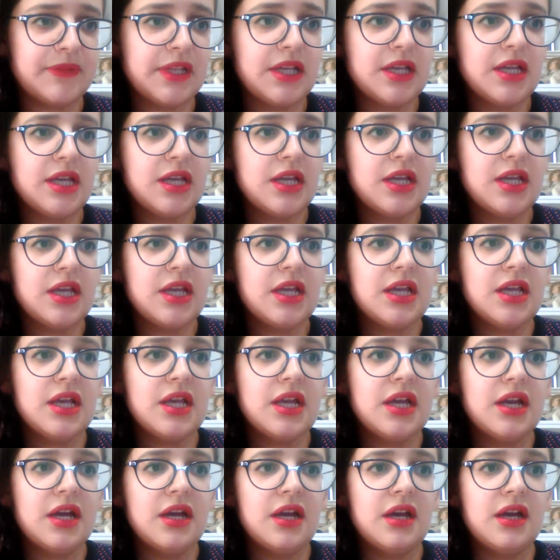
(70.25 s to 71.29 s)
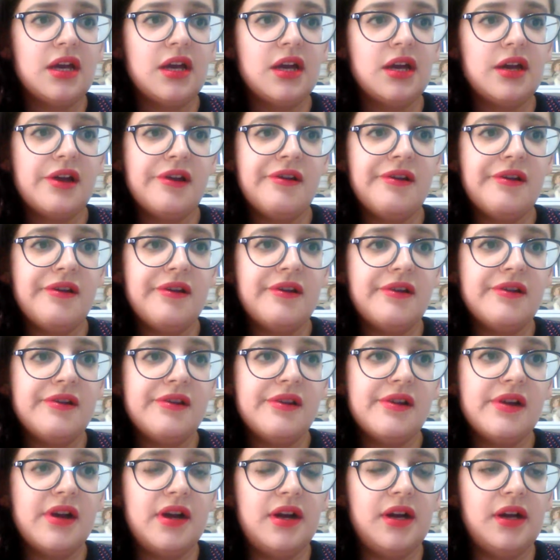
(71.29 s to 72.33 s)

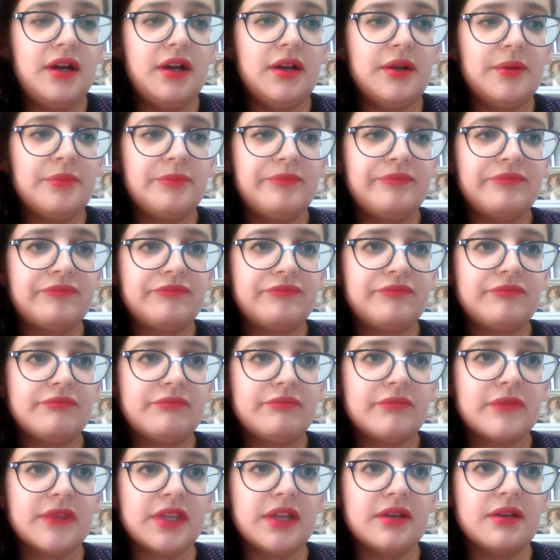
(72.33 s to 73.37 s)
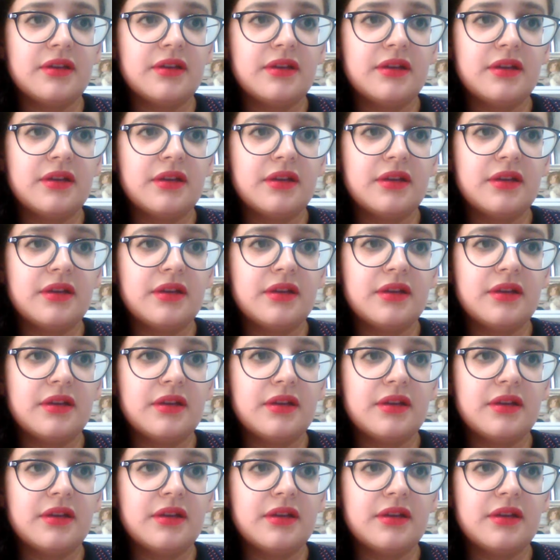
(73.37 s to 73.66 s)
Nothing is said.